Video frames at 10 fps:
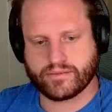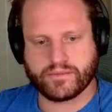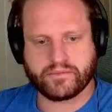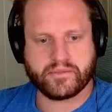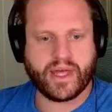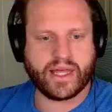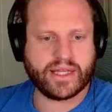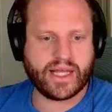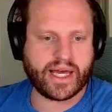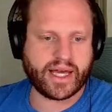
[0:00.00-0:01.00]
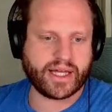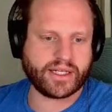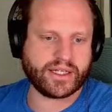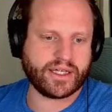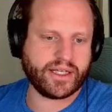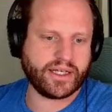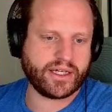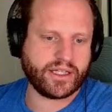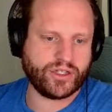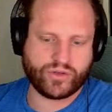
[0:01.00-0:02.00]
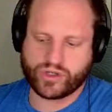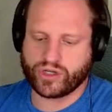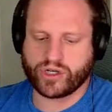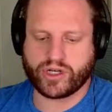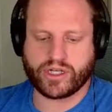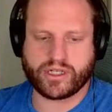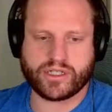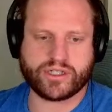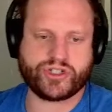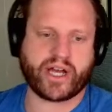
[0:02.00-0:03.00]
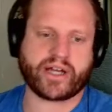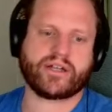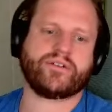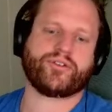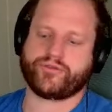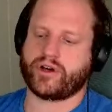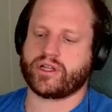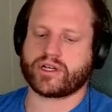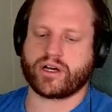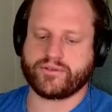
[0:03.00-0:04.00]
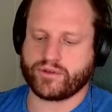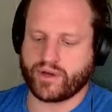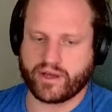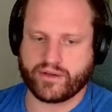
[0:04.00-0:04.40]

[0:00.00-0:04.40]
And then you could check for falling off the wave.